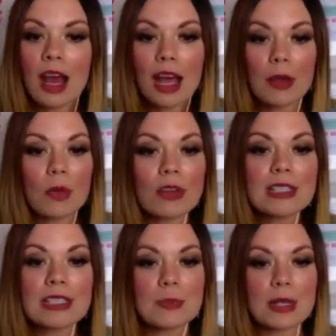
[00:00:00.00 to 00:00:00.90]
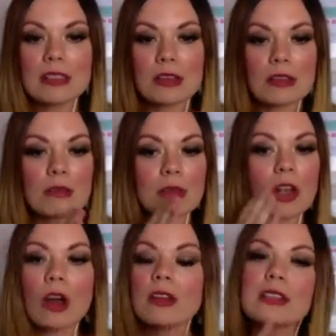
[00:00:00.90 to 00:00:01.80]
I wanted to speak to
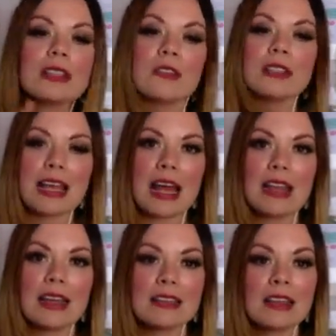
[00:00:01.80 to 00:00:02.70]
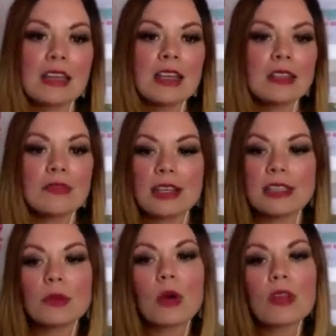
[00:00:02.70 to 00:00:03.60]
lots of different sellers to
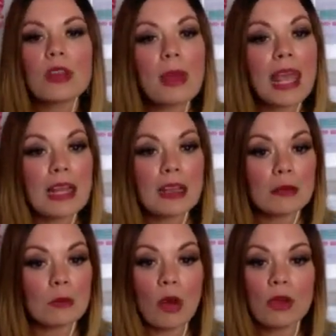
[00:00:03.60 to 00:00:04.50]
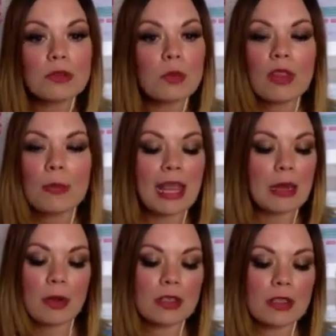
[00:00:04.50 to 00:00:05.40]
find out what their pain was, what their
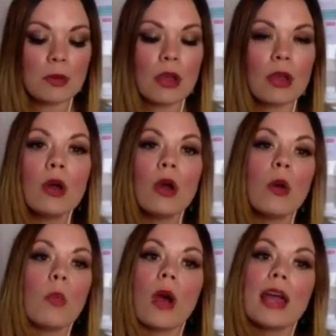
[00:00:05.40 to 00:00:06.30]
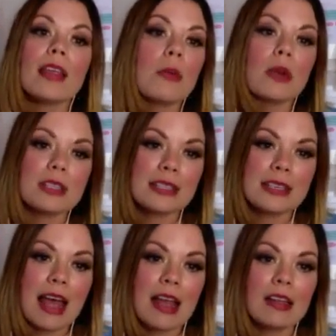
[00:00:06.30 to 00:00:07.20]
pain points were, why they wanted to
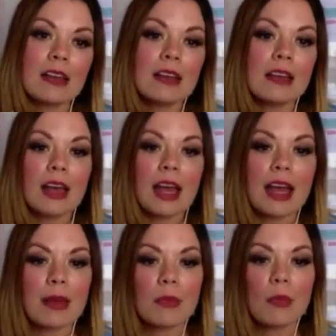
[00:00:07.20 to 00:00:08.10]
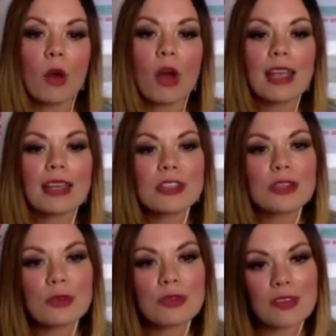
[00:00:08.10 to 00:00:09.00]
sell, what I could
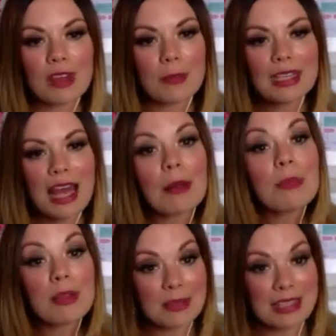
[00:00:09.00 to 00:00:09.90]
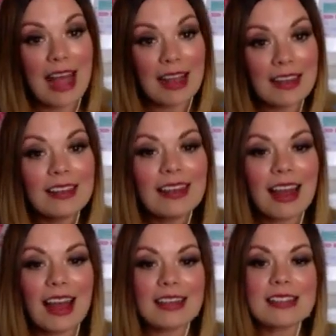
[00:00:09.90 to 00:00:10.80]
do for them to help them sell,
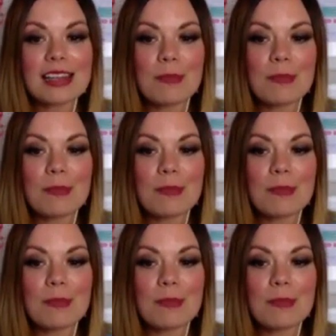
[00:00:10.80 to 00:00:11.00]
and